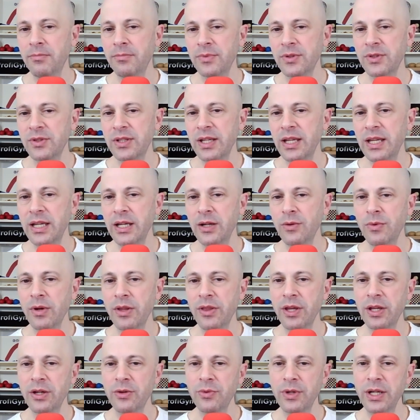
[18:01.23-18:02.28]
staying
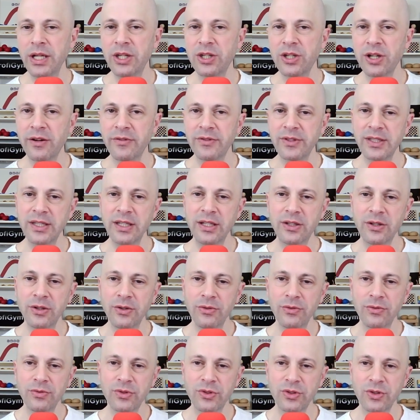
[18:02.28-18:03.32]
within reach of
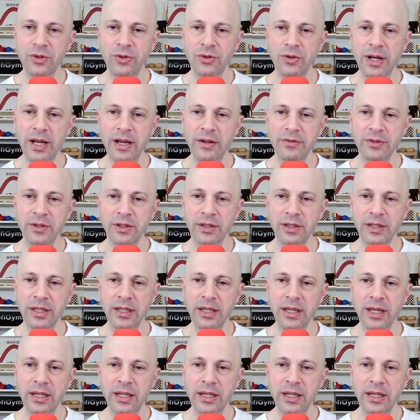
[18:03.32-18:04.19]
c2. So after king